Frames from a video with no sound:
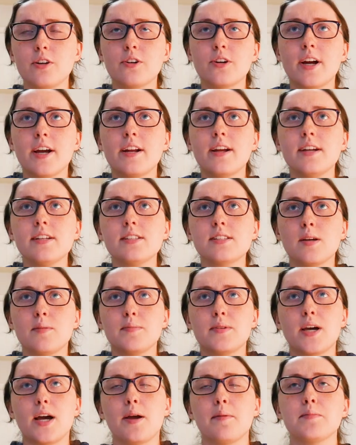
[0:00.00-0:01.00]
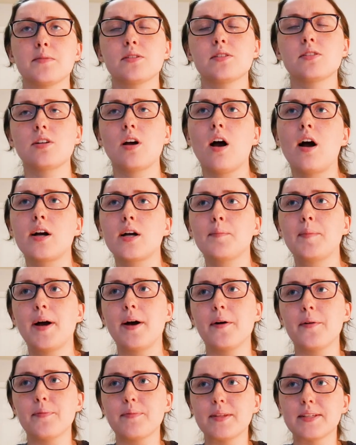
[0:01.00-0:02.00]
know, Gray and I sometimes talk
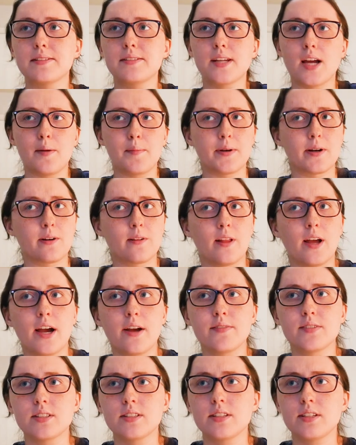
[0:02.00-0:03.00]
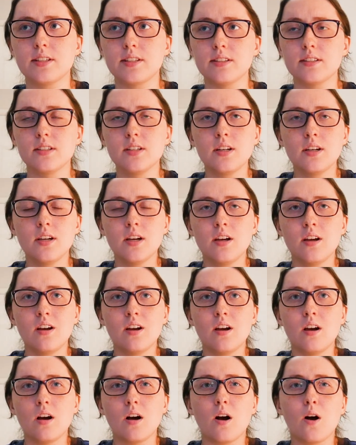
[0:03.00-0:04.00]
about this time in our lives and he
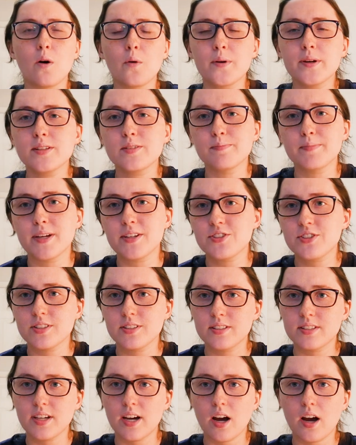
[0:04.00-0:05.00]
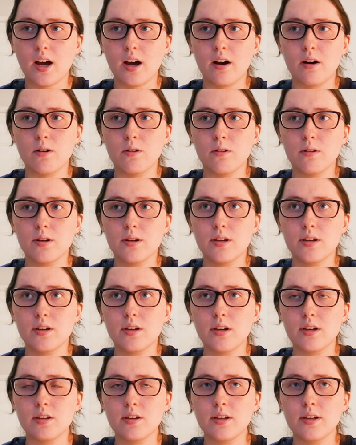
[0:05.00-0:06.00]
always mentions how
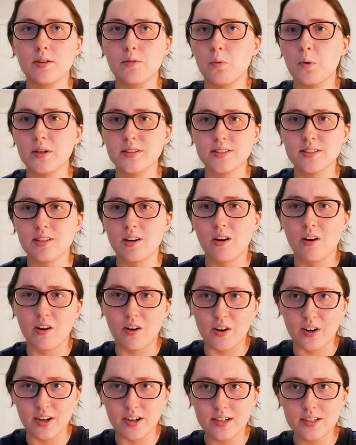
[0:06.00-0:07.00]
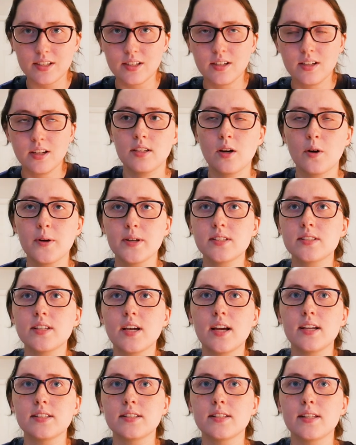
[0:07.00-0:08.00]
it wasn't hard. He always
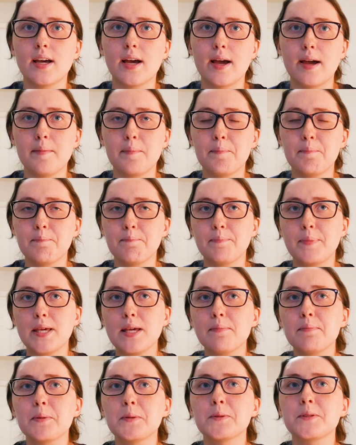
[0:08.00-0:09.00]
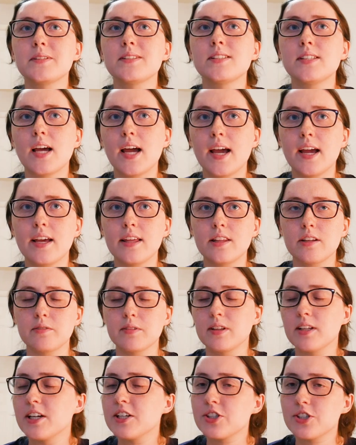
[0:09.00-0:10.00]
says that people say that
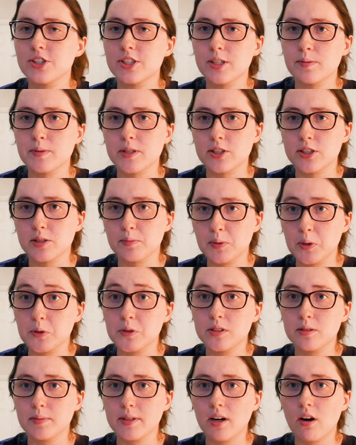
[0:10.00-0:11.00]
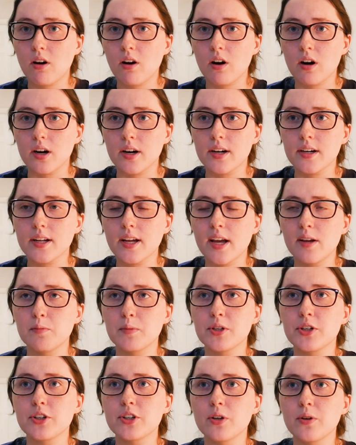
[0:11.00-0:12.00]
relationships are supposed to be hard and
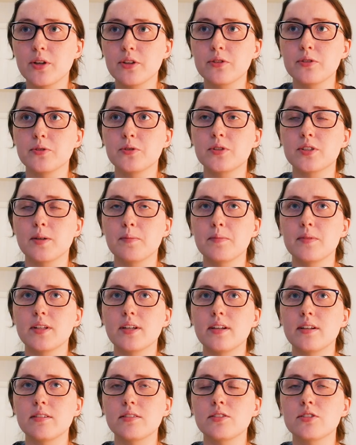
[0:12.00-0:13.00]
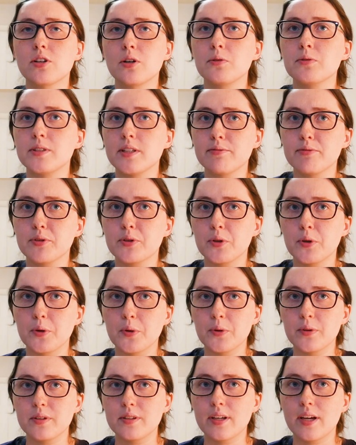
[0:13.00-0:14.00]
when you're going through something so
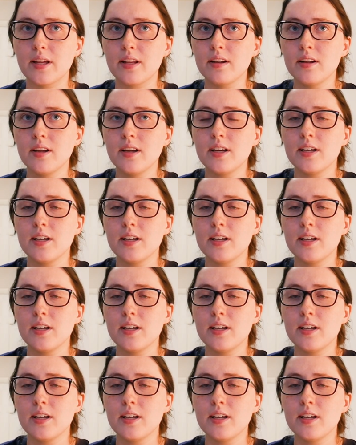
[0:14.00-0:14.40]
difficult that